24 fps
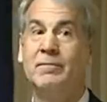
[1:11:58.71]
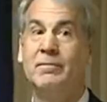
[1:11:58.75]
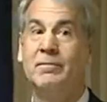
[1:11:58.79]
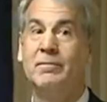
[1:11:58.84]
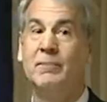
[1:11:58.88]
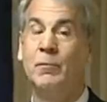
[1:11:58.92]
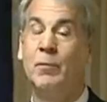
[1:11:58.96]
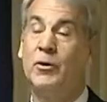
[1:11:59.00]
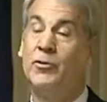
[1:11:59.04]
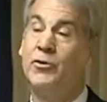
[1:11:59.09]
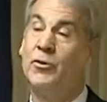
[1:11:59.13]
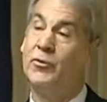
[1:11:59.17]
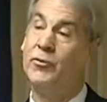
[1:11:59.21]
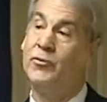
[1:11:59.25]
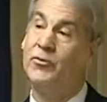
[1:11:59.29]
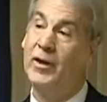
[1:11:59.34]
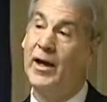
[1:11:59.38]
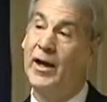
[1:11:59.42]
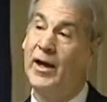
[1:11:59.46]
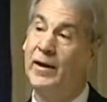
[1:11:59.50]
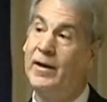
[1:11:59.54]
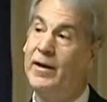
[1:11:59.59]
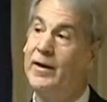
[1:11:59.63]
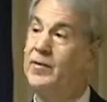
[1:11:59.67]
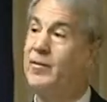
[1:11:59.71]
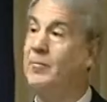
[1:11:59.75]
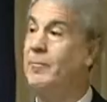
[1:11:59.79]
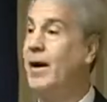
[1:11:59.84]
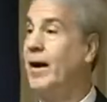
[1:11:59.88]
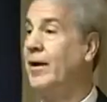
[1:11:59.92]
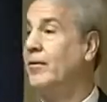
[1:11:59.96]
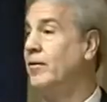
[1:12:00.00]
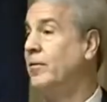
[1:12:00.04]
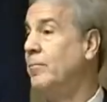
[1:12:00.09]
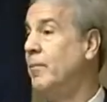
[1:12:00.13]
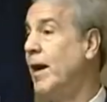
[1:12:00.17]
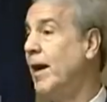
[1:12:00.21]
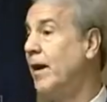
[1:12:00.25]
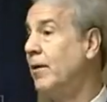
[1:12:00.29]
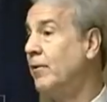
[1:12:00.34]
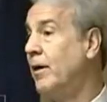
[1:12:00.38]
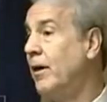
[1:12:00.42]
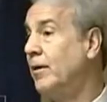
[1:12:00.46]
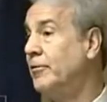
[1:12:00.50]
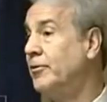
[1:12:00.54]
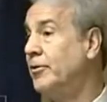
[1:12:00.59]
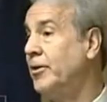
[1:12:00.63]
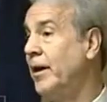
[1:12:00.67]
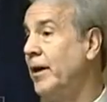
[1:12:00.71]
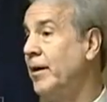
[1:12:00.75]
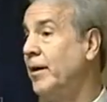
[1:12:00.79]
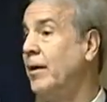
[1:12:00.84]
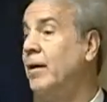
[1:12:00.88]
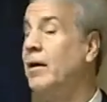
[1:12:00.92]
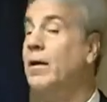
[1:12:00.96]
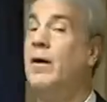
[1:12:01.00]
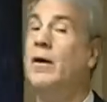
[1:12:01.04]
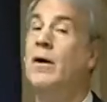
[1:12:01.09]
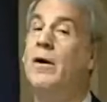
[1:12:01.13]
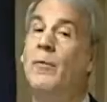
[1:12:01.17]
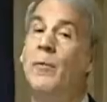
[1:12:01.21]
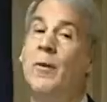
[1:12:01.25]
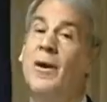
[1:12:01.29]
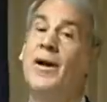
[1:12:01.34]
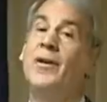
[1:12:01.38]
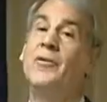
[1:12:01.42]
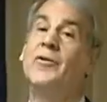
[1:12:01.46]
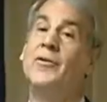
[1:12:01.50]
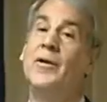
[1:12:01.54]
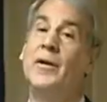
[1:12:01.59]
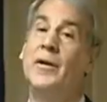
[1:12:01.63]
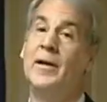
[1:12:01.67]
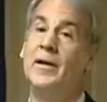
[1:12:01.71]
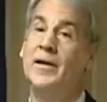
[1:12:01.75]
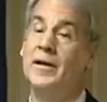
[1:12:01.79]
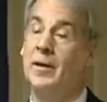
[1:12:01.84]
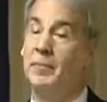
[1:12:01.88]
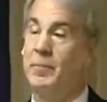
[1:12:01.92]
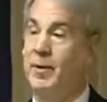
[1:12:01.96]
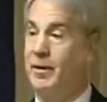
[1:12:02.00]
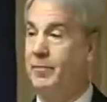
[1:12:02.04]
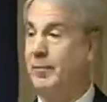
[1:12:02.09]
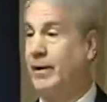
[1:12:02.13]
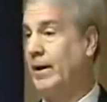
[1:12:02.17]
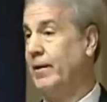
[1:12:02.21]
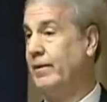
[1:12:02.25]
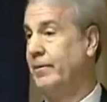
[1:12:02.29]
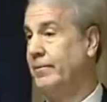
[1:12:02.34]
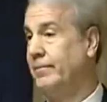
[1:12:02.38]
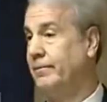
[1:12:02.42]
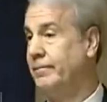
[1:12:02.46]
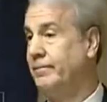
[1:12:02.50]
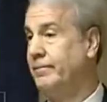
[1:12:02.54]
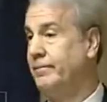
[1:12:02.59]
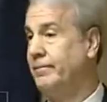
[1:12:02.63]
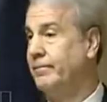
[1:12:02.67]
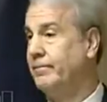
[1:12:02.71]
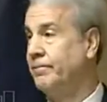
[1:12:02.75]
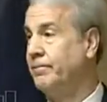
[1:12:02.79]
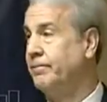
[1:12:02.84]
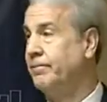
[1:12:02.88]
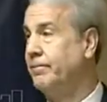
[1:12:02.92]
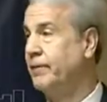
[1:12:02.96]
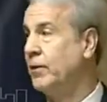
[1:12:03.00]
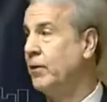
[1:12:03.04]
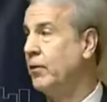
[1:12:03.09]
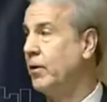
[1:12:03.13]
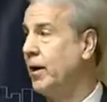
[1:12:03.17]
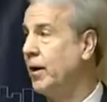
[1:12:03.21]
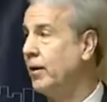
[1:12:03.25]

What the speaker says: What you said doesn't match the background check. What else didn't he tell me about? Okay.